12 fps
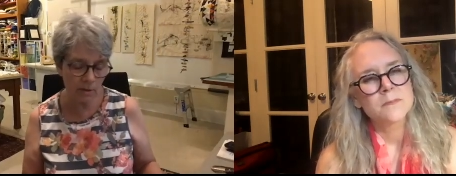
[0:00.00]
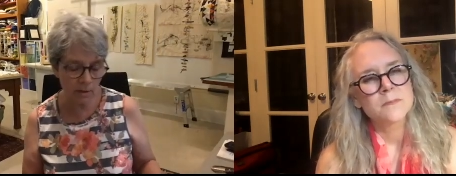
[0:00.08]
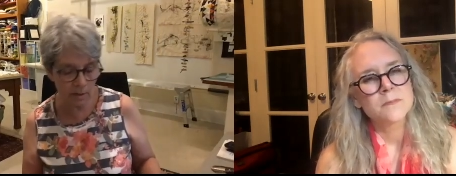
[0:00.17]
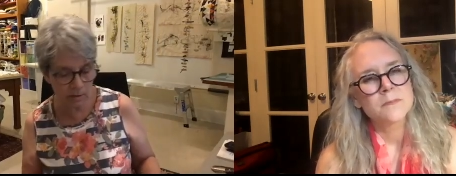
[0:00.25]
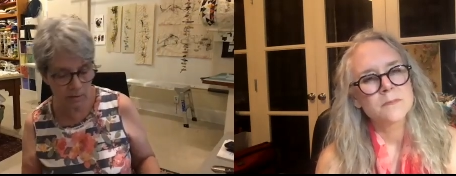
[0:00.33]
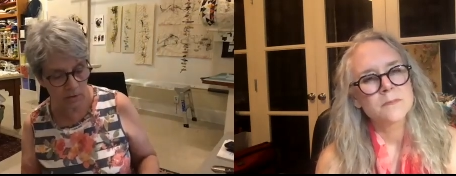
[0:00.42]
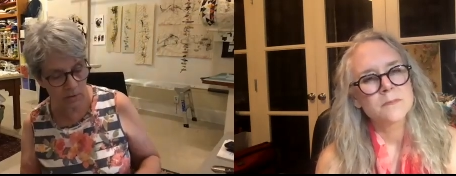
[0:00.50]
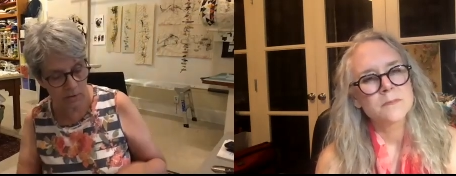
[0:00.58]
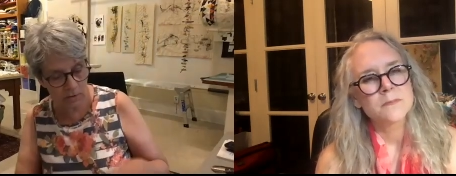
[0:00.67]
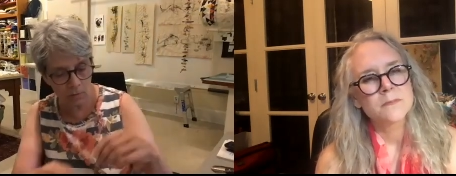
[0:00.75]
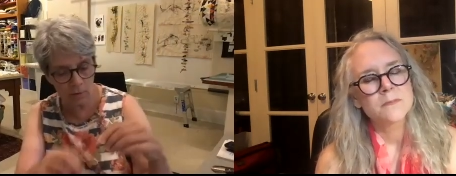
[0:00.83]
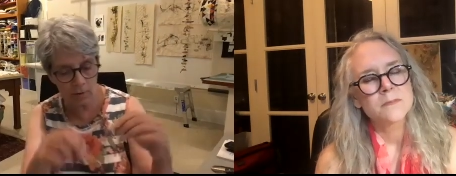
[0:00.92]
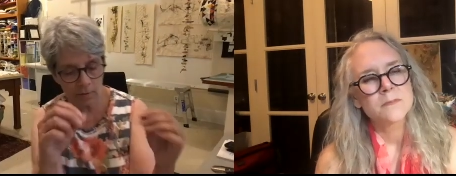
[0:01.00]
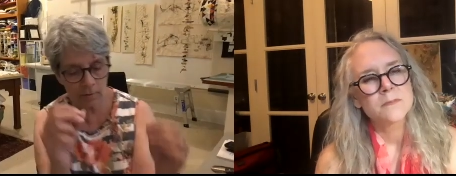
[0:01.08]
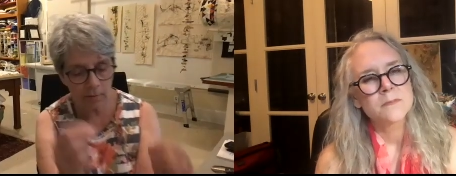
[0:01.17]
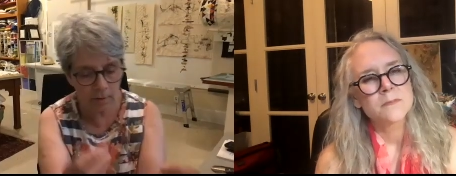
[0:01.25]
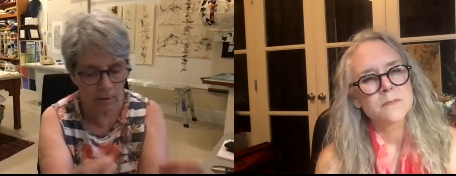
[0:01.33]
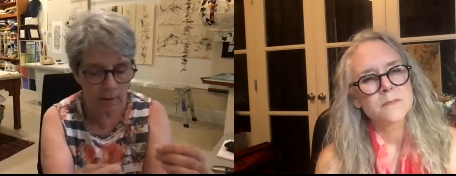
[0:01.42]
Speaker 1: edges, or
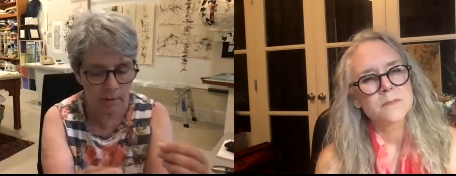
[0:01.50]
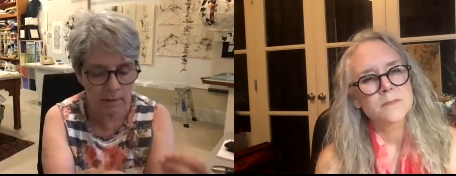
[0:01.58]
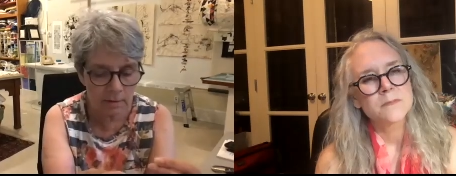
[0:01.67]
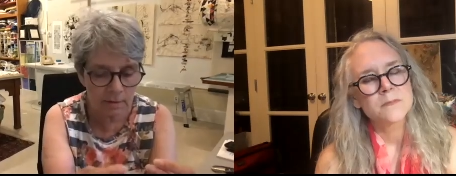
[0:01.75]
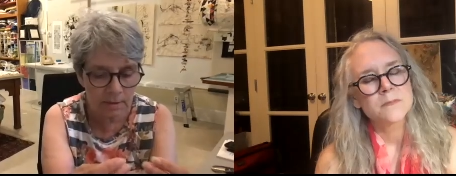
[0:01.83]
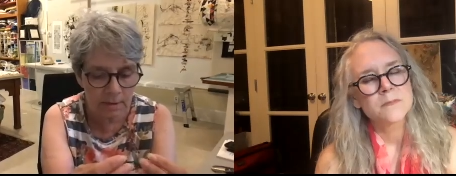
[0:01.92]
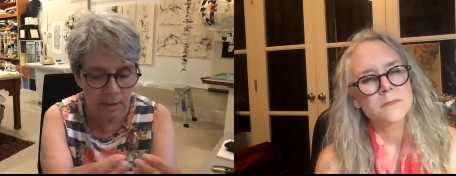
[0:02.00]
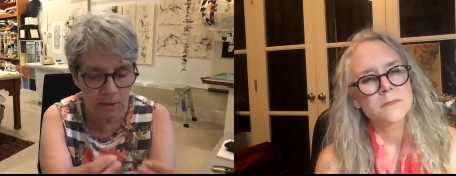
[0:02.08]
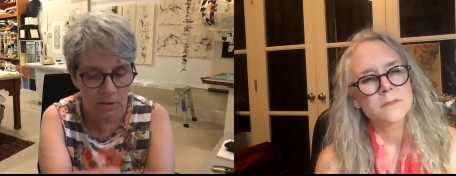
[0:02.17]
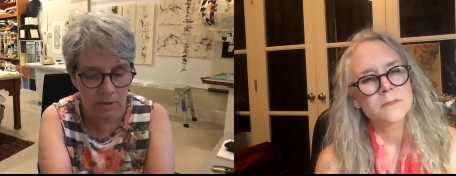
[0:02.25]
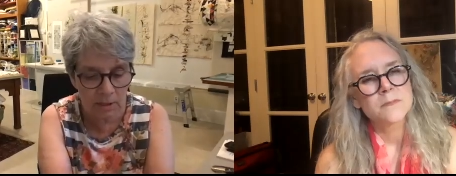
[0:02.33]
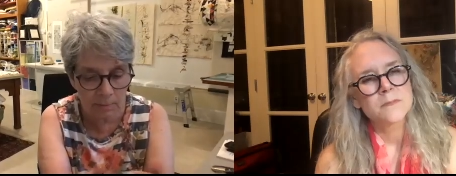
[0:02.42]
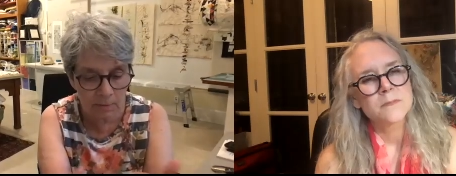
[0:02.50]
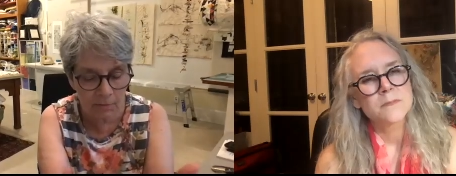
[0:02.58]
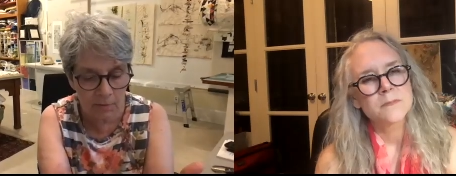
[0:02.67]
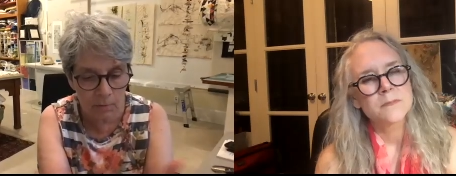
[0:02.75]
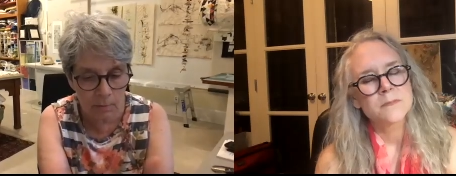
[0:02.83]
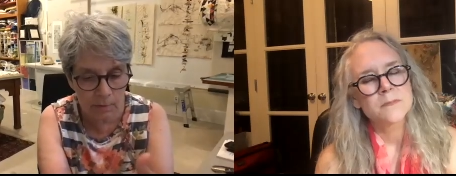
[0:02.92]
unstitch some of
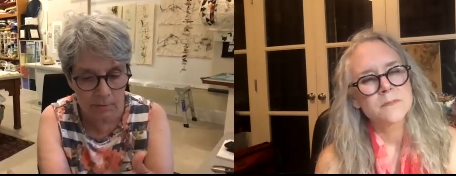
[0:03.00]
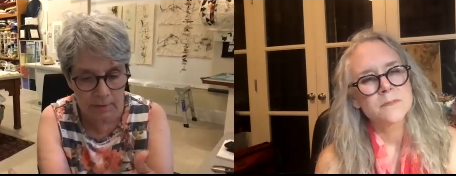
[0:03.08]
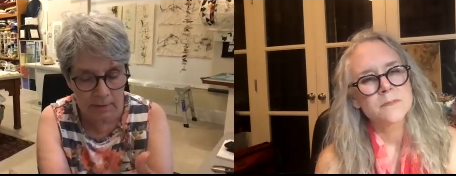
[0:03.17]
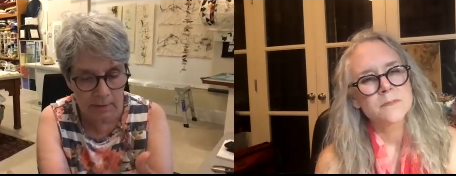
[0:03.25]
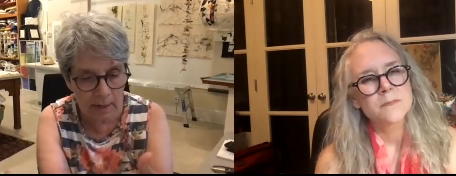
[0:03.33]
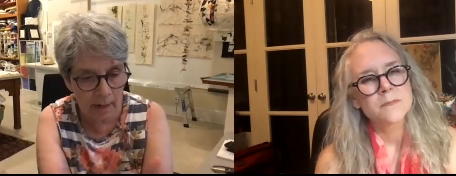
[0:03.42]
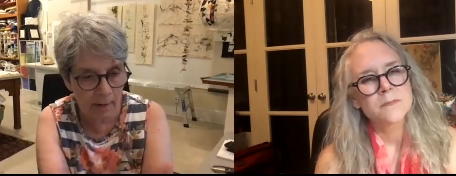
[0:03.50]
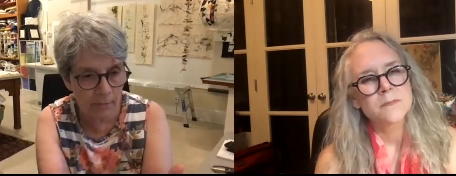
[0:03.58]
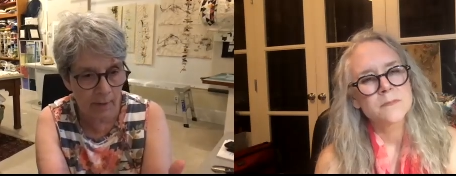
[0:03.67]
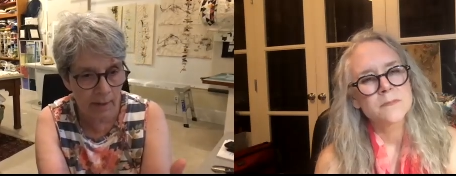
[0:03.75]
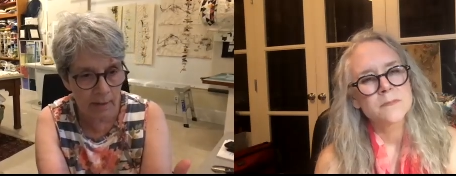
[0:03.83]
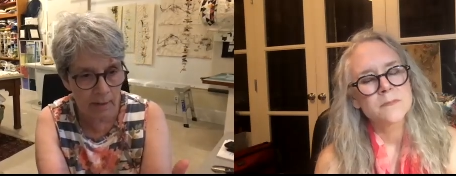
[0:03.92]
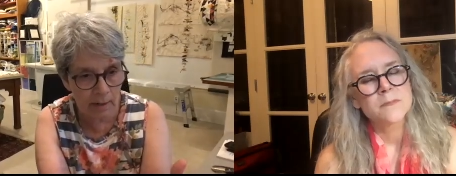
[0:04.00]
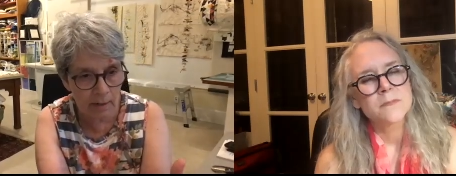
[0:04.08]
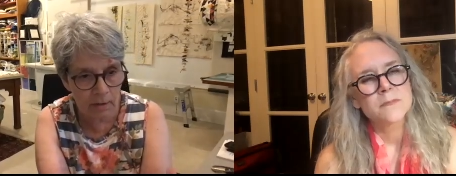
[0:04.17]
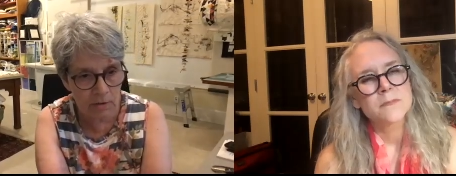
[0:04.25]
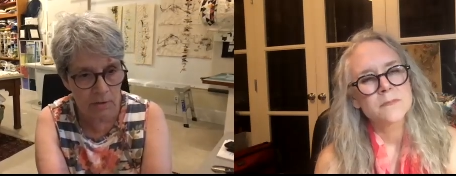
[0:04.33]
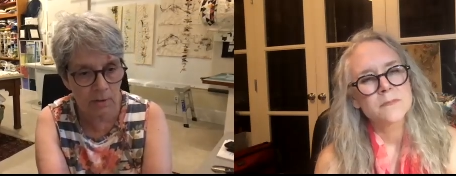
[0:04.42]
the quilting on that
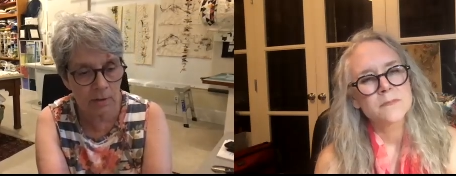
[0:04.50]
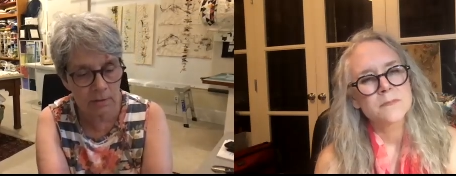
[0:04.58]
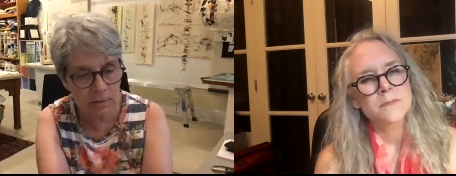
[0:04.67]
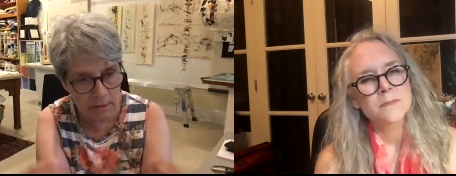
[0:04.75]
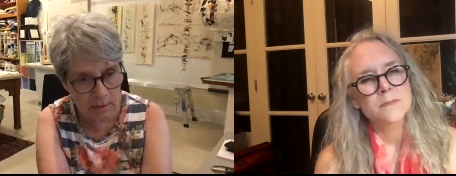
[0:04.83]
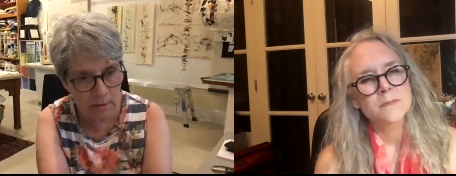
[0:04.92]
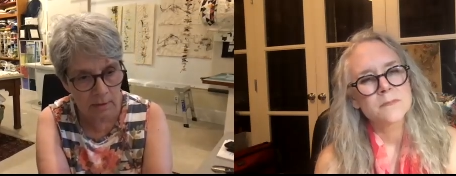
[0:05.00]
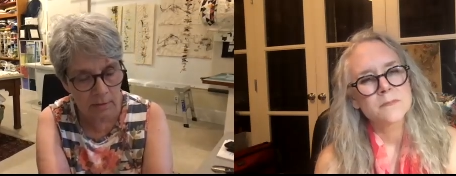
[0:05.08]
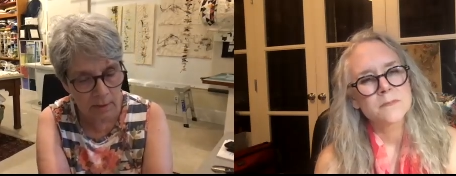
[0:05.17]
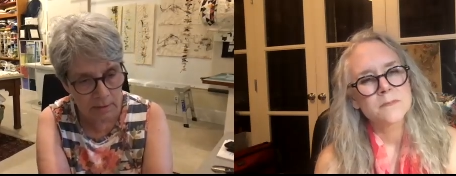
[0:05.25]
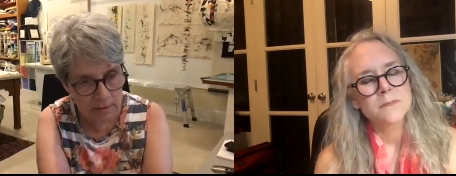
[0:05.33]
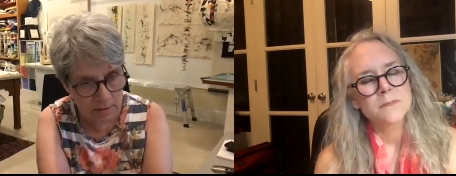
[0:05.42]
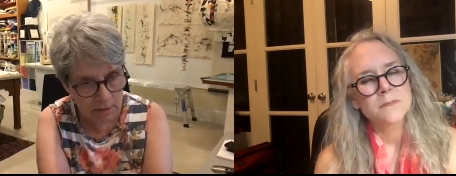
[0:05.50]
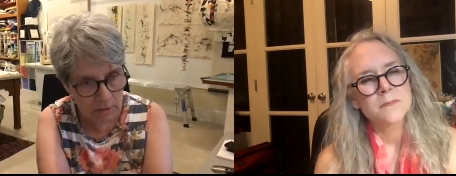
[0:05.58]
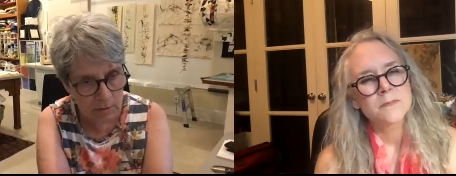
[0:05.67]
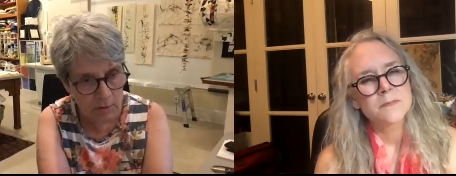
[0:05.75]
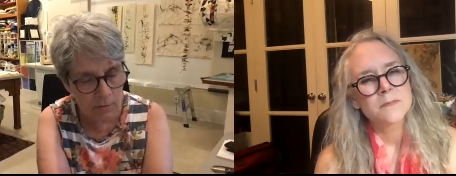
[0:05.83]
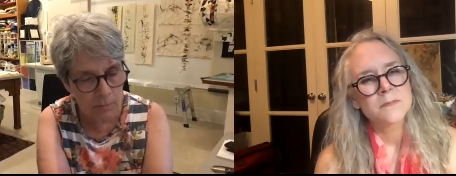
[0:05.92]
edge and then stitch another